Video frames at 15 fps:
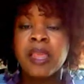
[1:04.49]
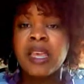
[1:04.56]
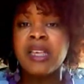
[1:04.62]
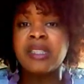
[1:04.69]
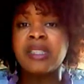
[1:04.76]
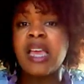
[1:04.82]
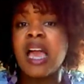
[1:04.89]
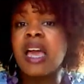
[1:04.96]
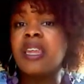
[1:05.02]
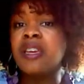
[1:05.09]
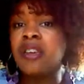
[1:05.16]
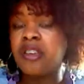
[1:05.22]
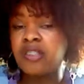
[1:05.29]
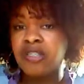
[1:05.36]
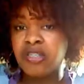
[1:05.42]
he's got
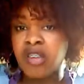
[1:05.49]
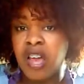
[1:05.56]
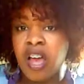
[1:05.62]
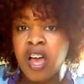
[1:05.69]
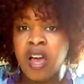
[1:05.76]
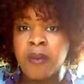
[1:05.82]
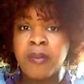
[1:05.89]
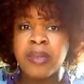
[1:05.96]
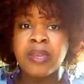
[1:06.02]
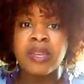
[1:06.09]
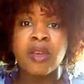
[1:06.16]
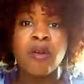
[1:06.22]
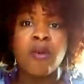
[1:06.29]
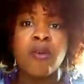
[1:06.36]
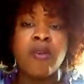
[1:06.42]
a good job
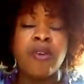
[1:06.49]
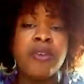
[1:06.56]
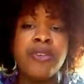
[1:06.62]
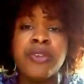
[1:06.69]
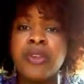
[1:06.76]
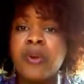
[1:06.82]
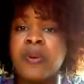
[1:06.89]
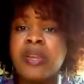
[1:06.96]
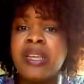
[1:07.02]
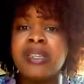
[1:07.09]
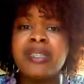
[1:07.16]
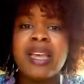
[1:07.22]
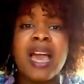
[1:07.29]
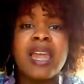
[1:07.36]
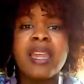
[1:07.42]
and
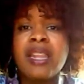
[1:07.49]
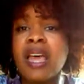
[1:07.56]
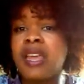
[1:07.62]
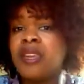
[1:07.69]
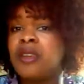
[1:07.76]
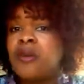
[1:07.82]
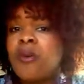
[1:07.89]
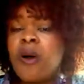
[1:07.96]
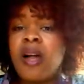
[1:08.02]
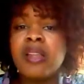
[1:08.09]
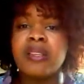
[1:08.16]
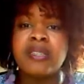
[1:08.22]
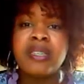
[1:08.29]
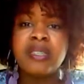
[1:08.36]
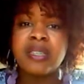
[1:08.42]
he's got a lot of the
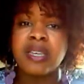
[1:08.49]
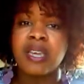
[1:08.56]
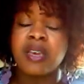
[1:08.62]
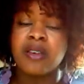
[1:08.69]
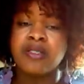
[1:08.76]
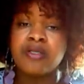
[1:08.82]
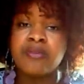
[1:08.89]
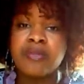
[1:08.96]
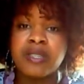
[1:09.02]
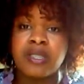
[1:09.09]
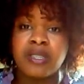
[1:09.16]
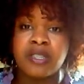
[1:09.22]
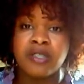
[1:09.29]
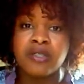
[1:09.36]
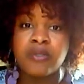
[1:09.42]
qualities and
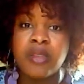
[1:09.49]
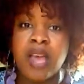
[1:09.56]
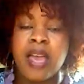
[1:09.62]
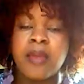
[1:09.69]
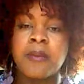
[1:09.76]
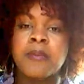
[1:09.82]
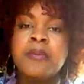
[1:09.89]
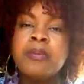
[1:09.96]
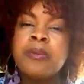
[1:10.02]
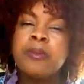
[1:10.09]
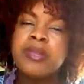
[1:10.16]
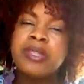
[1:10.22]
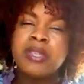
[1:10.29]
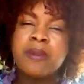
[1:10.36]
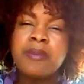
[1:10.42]
characteristics you like,
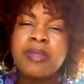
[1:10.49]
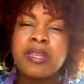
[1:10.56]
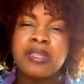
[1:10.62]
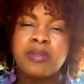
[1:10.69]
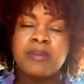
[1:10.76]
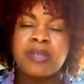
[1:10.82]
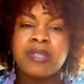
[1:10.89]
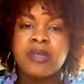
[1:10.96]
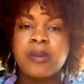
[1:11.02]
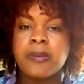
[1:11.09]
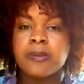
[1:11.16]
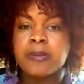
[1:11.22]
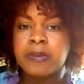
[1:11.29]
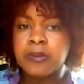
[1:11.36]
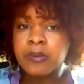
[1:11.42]
but something's missing.
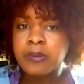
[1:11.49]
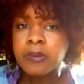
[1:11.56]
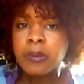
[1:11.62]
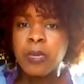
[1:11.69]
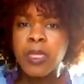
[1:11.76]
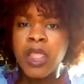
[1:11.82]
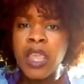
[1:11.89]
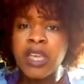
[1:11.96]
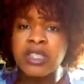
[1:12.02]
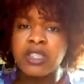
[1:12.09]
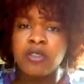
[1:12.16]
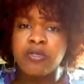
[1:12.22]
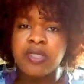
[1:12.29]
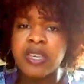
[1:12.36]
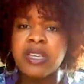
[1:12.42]
And
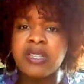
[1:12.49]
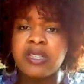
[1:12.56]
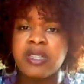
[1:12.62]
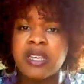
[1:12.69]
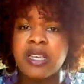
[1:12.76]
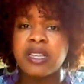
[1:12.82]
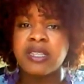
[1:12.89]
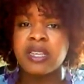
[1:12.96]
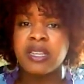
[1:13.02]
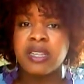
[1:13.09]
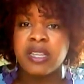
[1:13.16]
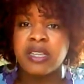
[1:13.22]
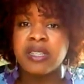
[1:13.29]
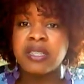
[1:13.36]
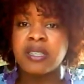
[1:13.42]
so this is a
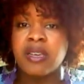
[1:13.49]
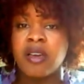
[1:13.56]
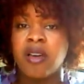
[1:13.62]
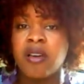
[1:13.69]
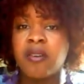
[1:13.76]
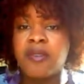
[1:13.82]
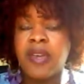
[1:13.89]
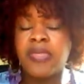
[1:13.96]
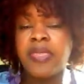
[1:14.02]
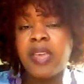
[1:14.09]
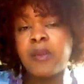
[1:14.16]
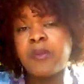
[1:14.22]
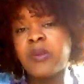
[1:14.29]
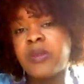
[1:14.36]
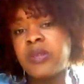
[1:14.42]
list of, I
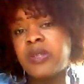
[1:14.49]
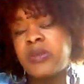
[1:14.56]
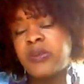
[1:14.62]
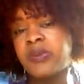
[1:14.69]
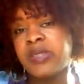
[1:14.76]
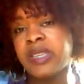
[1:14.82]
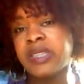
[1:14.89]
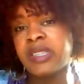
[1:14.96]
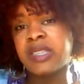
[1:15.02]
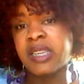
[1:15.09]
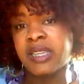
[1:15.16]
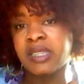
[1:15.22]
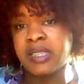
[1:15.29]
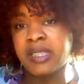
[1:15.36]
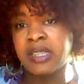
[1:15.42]
think I'm going to do 6
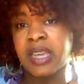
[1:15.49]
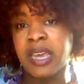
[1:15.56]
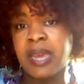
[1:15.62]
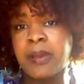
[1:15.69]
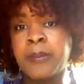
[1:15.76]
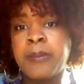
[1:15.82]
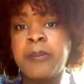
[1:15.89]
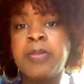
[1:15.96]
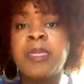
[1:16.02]
things today